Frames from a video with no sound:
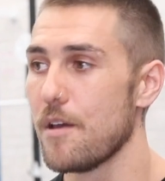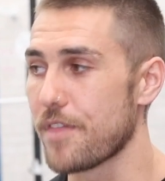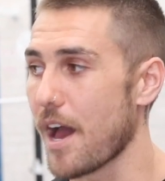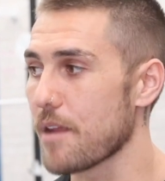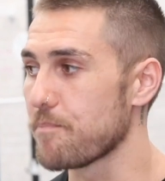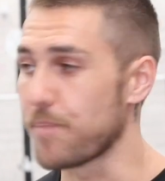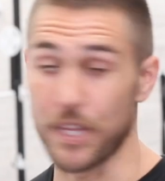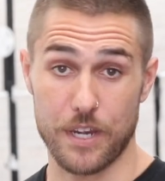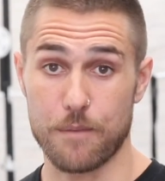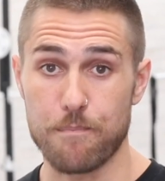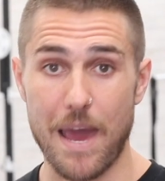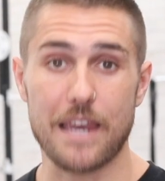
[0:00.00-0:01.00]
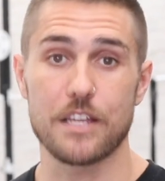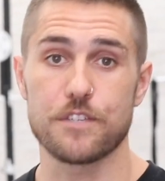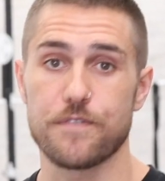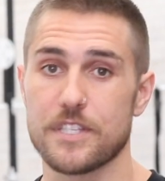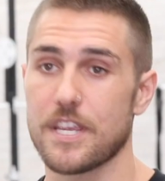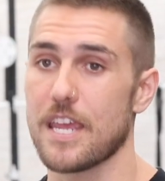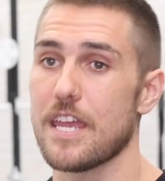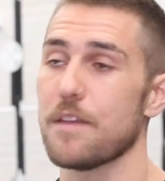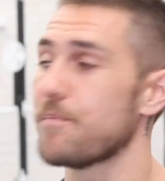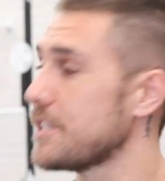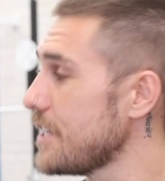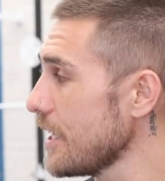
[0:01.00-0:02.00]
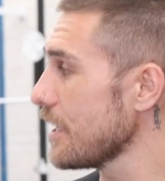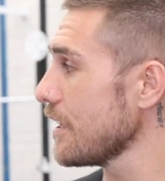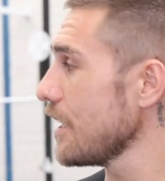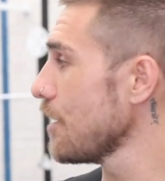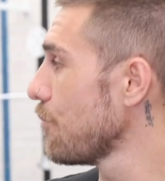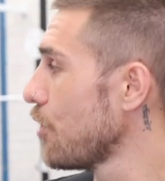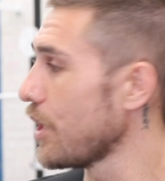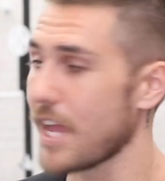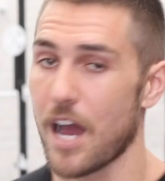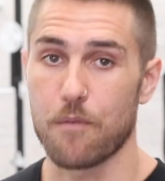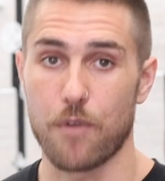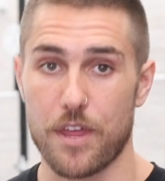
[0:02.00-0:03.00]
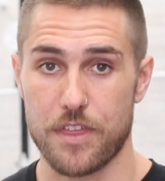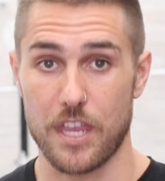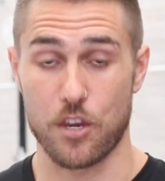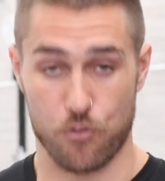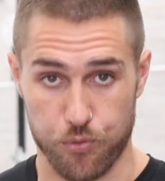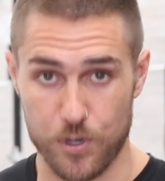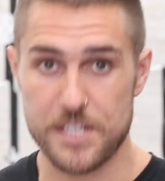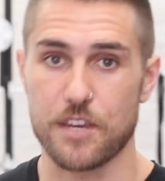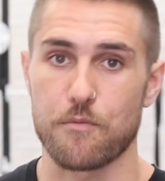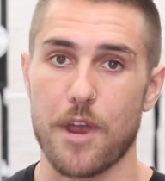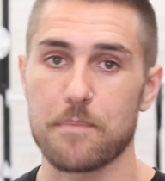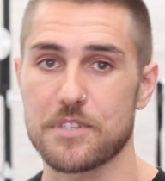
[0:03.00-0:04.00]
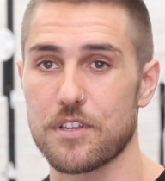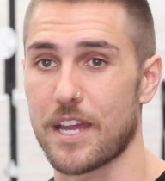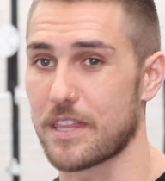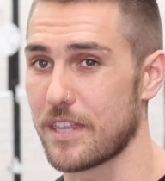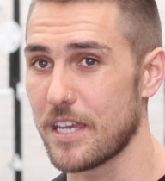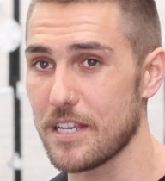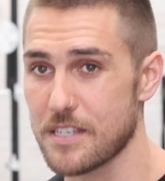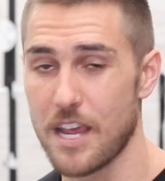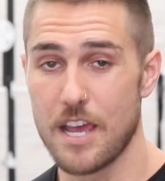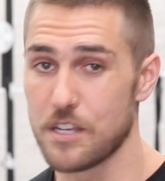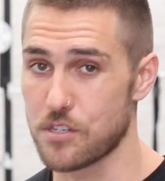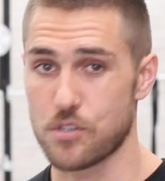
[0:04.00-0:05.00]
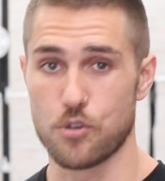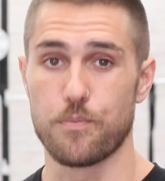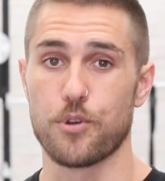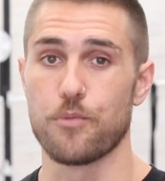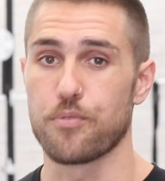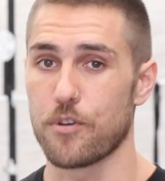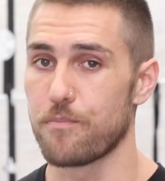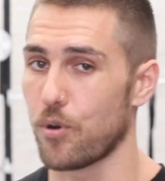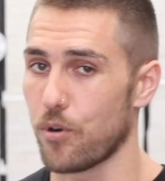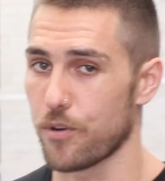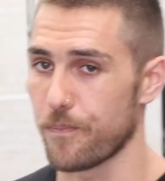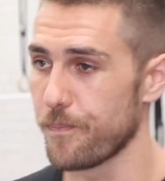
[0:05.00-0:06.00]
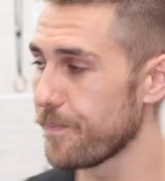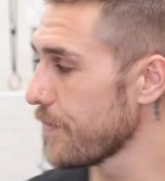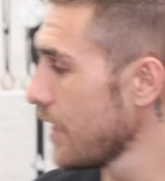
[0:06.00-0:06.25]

That ability to manage fatigue, particularly in a workout with increasing reps like this, super duper important.